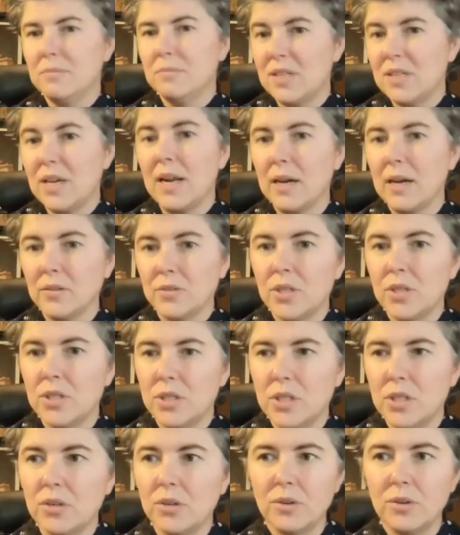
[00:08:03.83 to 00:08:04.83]
set out to
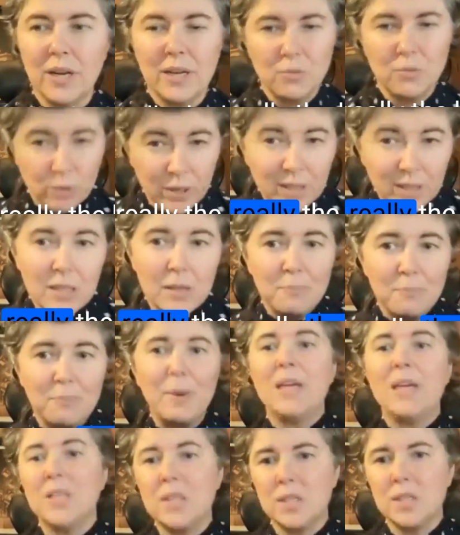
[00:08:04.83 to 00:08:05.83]
do. And really the
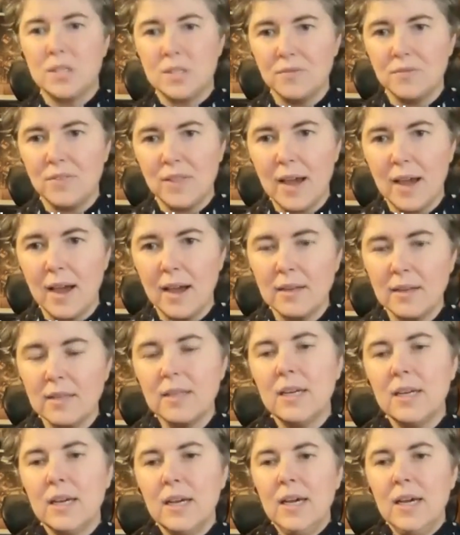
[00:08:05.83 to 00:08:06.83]
basis of that
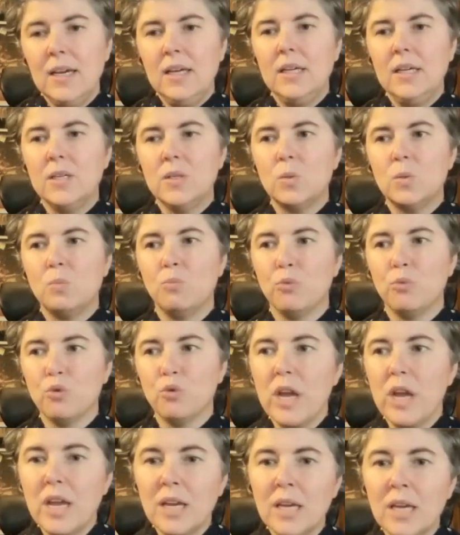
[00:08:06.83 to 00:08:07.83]
is
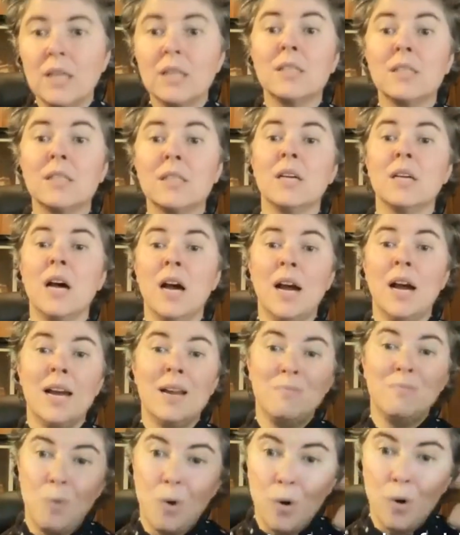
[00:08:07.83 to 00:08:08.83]
bringing
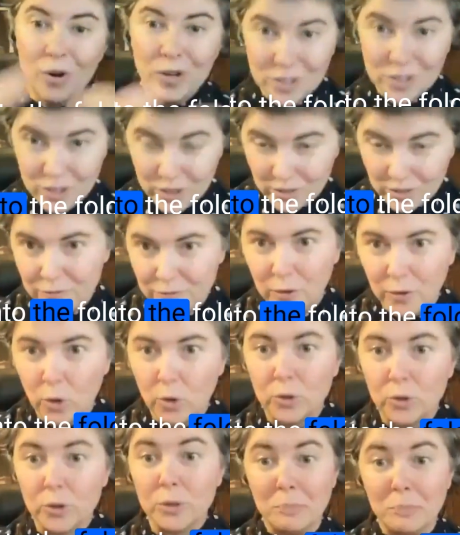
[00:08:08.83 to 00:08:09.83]
design more into the
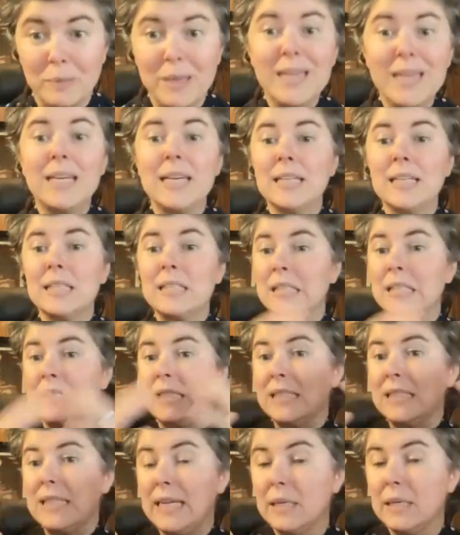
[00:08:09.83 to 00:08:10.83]
fold, making
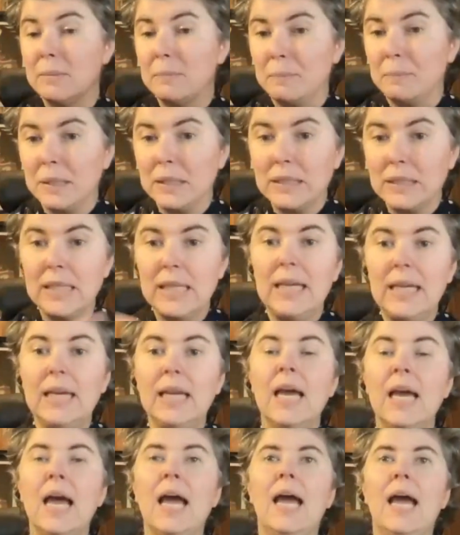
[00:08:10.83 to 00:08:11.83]

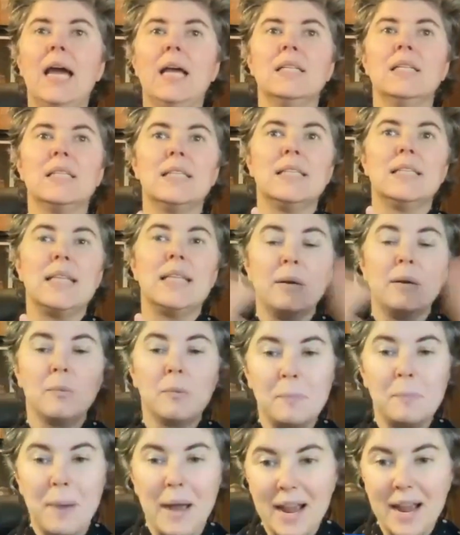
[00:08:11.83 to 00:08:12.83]
sustainability and
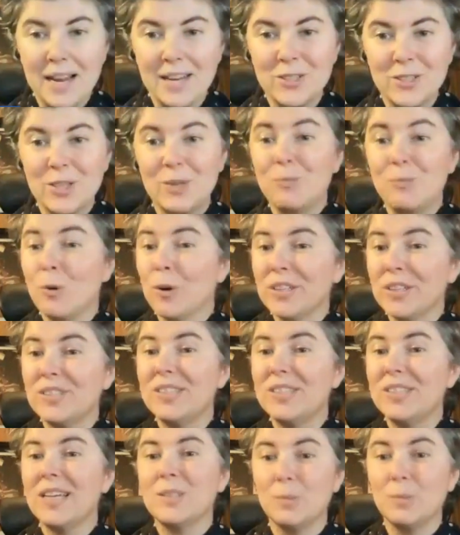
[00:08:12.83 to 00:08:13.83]
sustainable packaging more
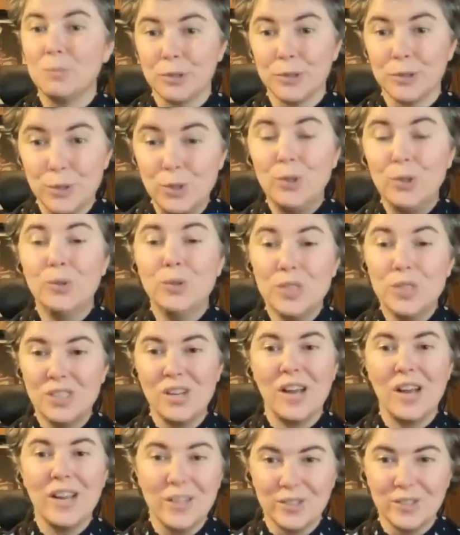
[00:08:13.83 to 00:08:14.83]
accessible to
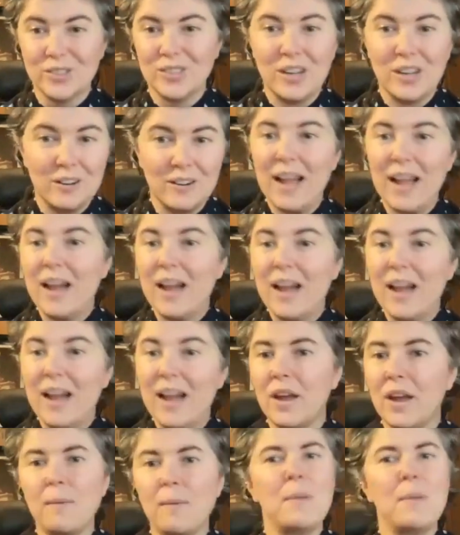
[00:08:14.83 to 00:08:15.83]
designers that are out
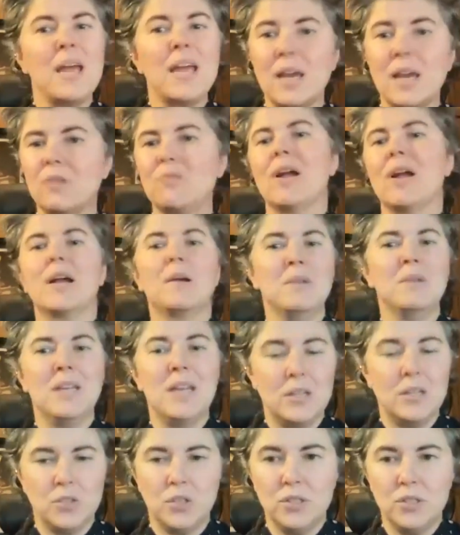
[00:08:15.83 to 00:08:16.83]
there making
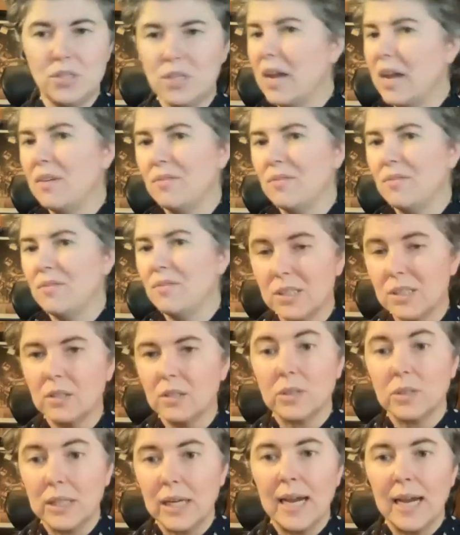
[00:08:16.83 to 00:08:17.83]
recommendations every
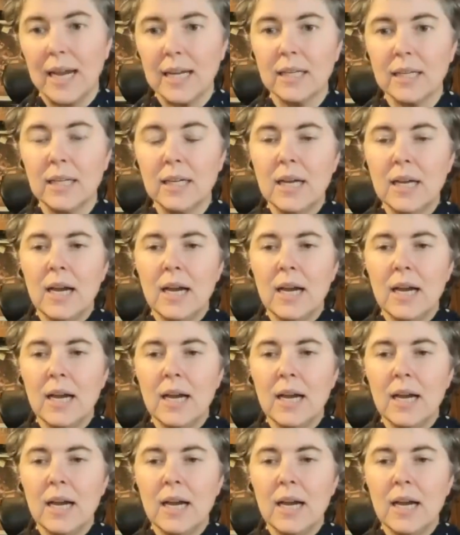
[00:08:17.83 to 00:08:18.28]
single day.